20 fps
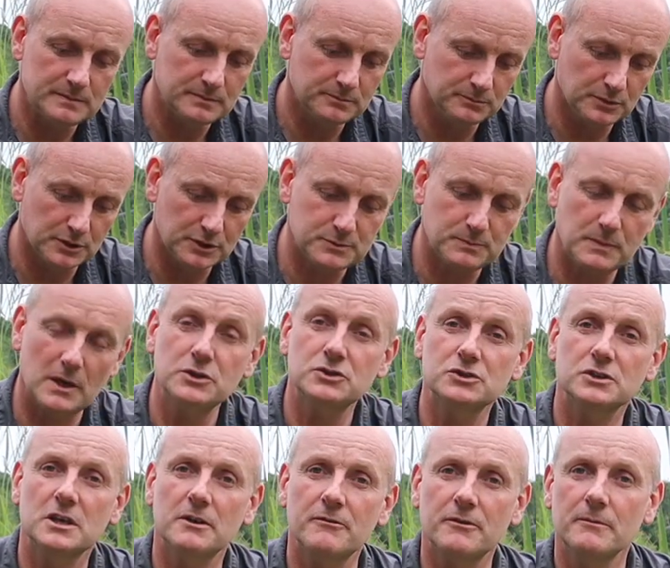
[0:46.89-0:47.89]
but
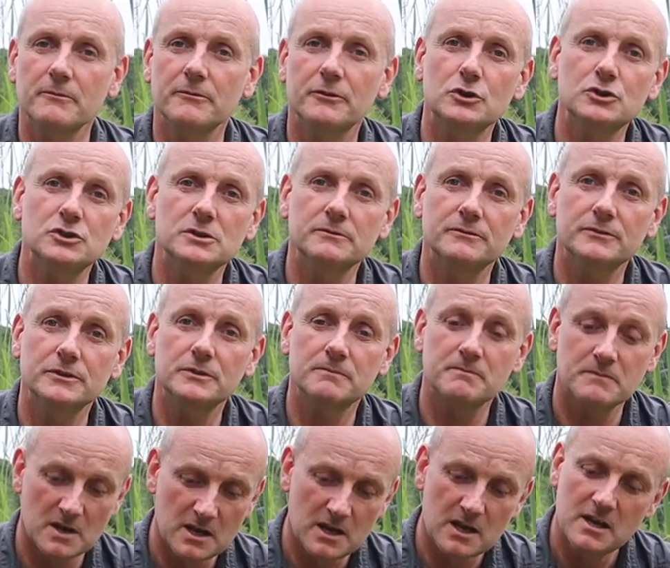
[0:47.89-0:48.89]
especially if I'm fishing for,
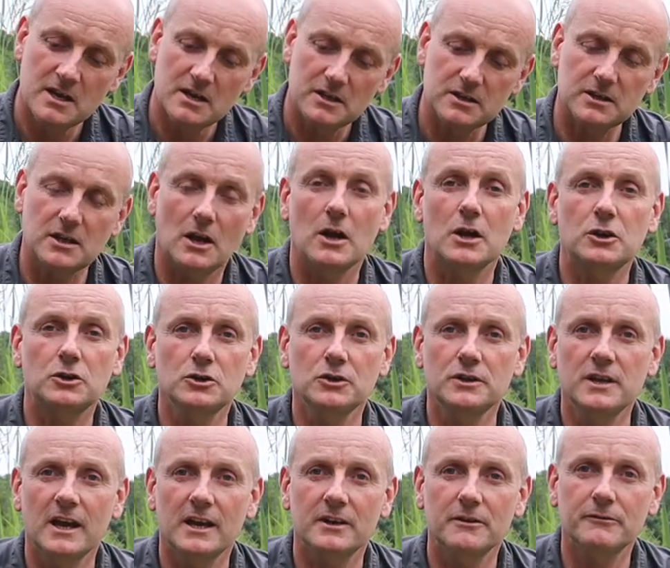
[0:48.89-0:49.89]
you know, a good
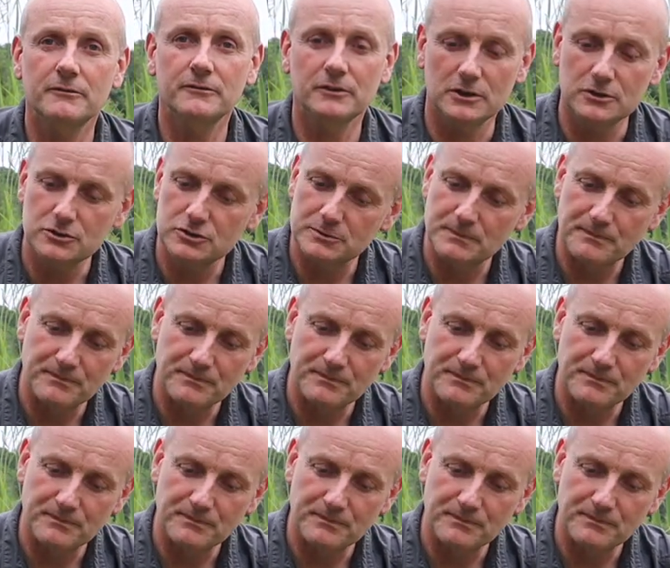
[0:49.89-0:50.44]
head of fish.